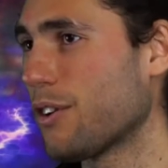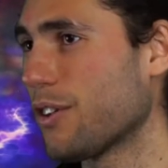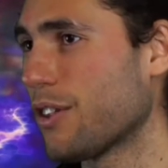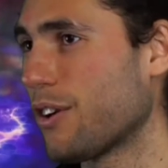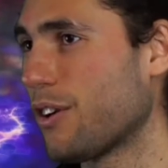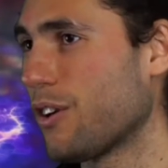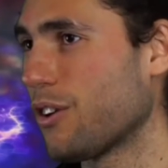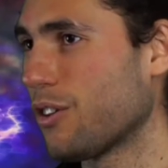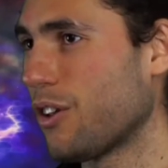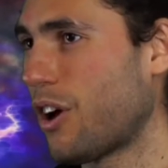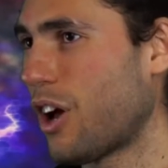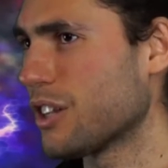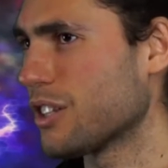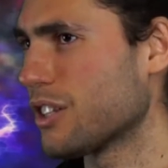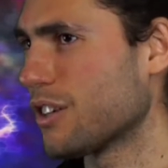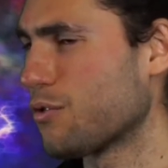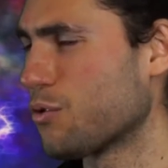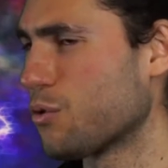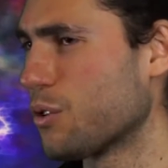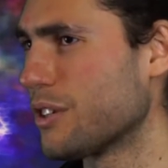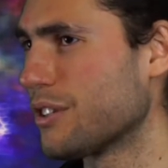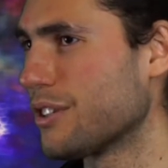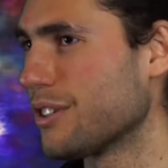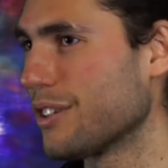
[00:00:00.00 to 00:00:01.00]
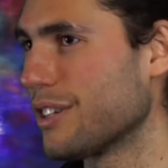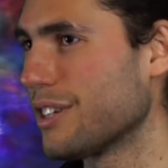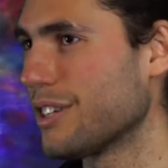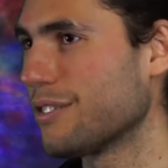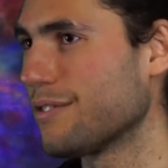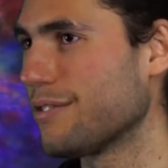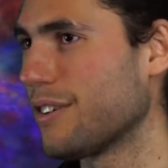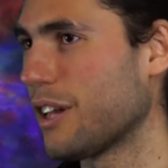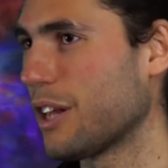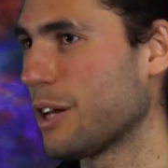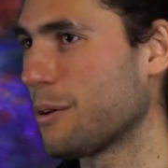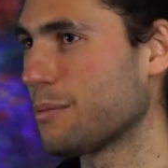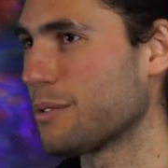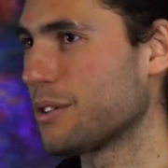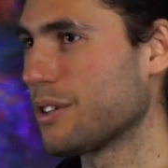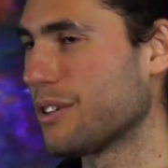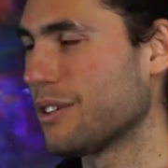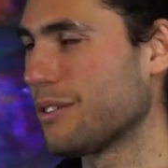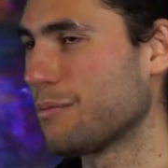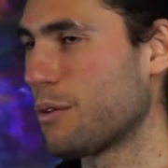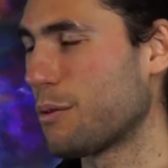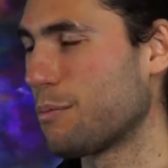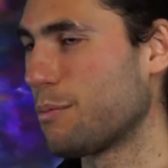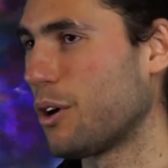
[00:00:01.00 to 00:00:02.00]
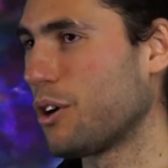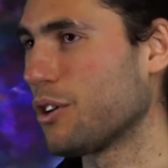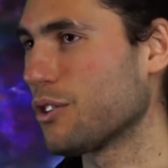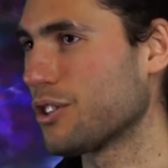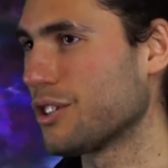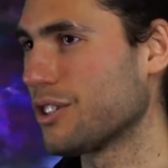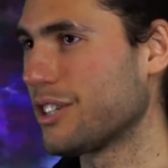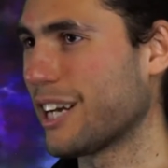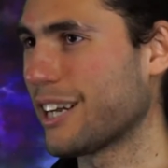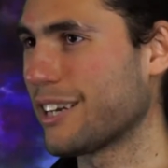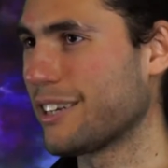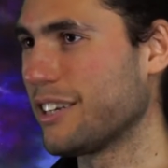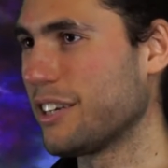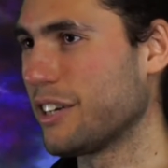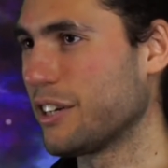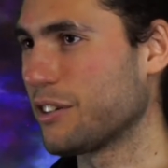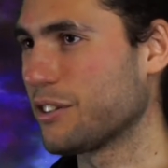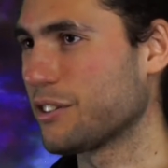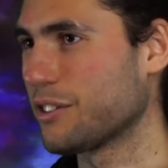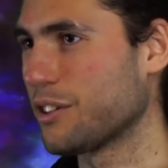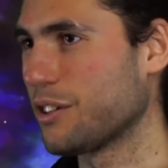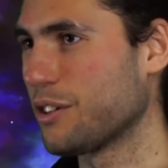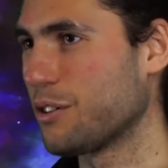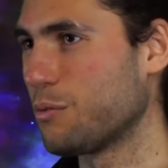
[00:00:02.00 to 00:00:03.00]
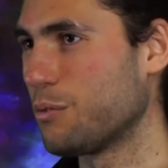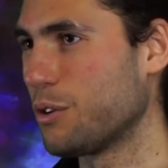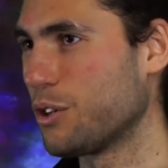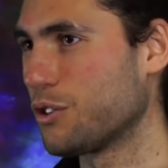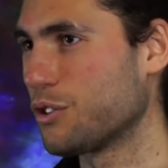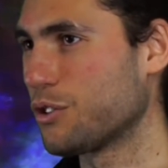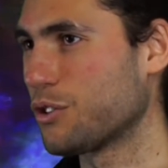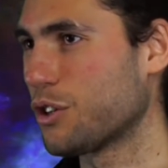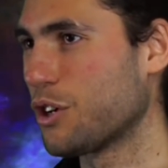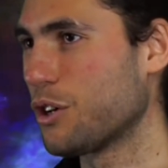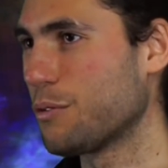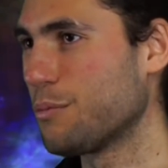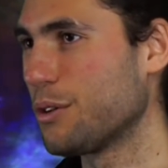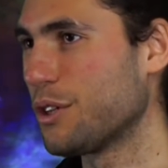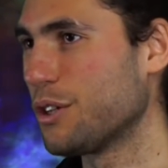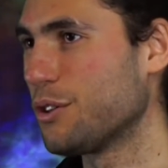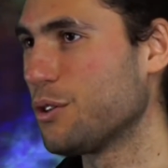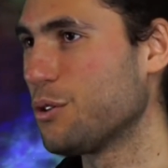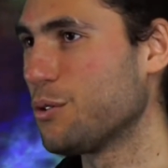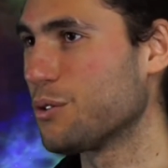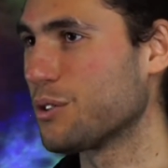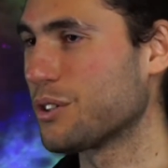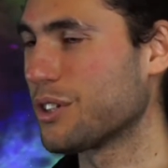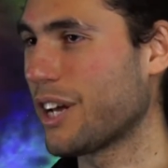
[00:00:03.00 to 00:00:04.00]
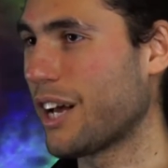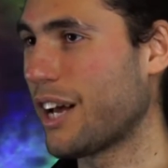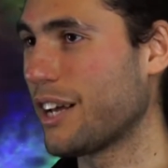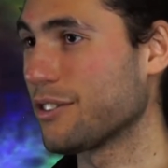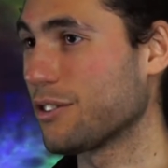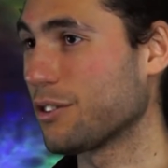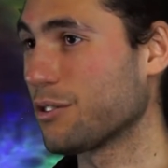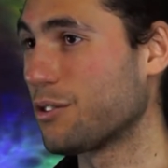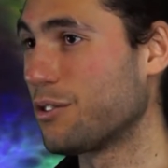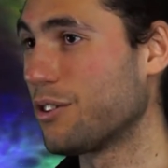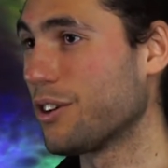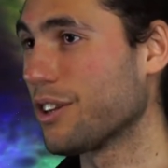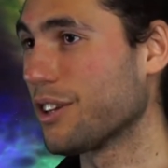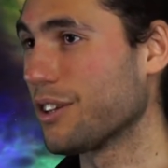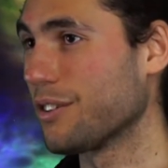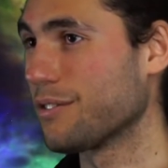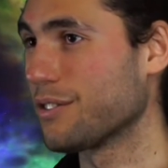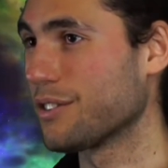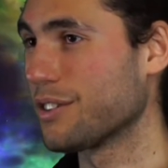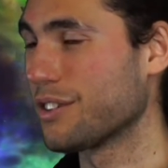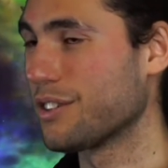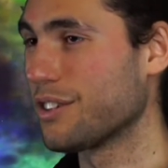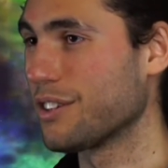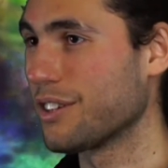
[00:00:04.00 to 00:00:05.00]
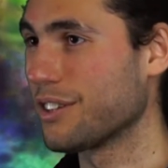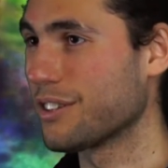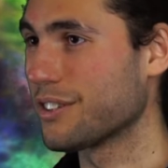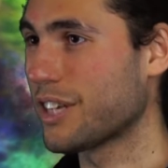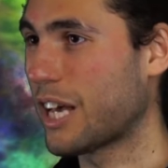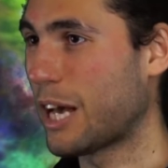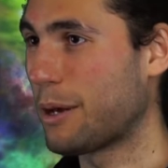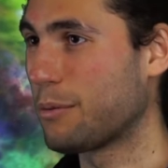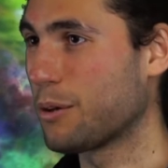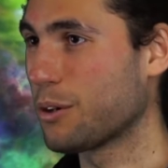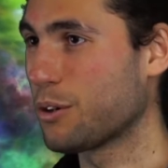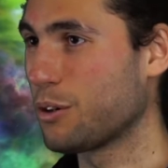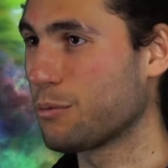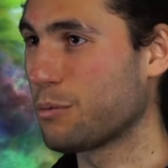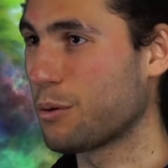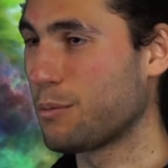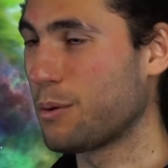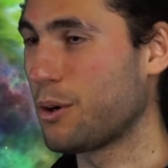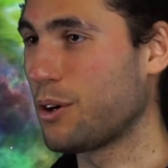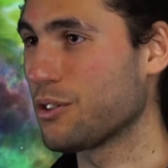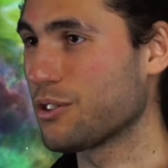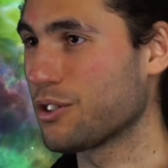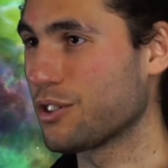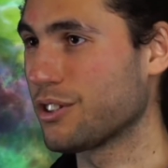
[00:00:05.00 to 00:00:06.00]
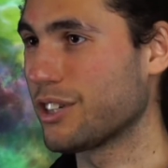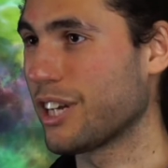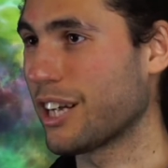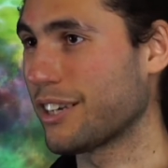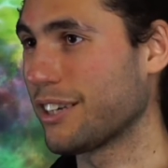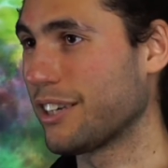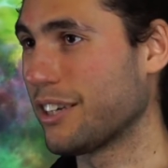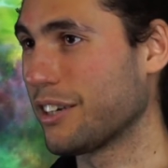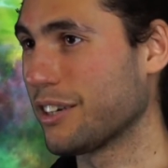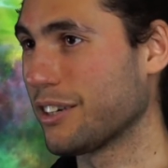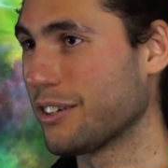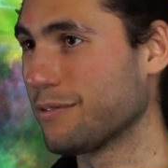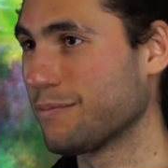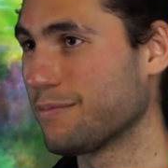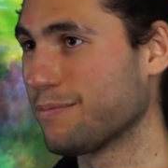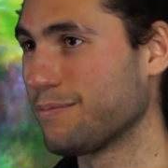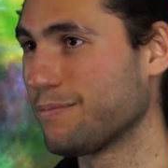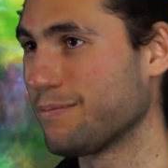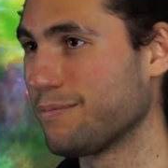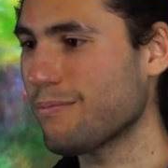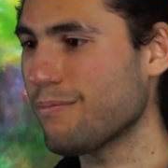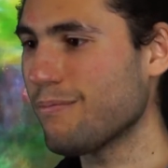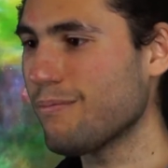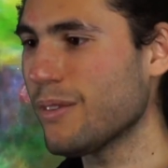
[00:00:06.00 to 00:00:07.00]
there are lots of recently developed propulsion techniques which could be used as alternatives to this chemical propulsion technique. Let's